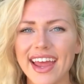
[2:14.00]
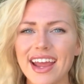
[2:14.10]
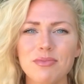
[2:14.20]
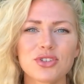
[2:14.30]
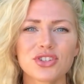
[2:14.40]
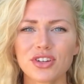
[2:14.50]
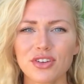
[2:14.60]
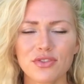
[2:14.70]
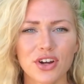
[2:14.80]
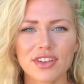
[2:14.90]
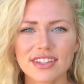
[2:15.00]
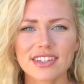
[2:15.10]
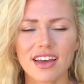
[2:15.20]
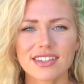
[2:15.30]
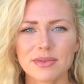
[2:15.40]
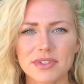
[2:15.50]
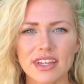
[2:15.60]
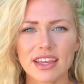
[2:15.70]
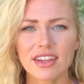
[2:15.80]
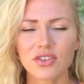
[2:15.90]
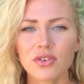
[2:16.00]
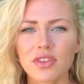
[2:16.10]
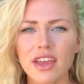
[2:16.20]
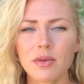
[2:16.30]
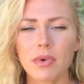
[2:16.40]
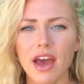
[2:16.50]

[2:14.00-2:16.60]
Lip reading: And I'm sure you've heard this concept, staying in your own lane,